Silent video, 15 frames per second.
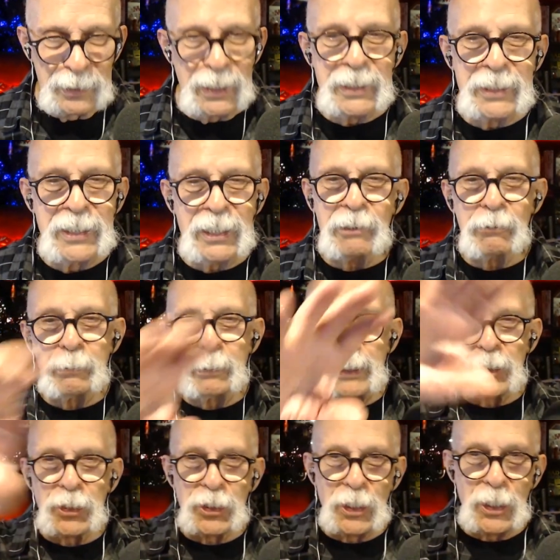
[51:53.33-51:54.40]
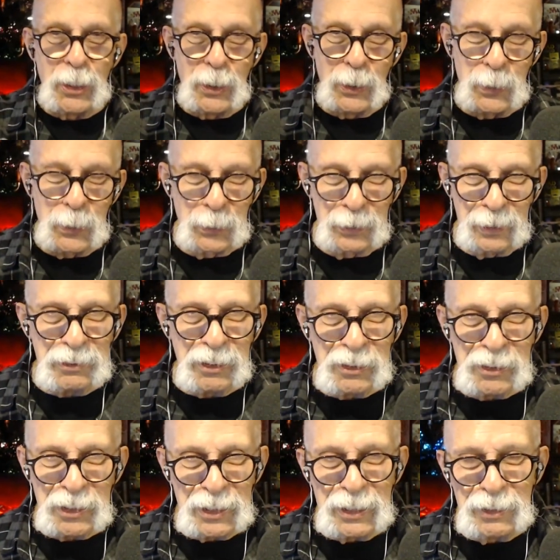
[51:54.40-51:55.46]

The Gizwiz Show. Listen to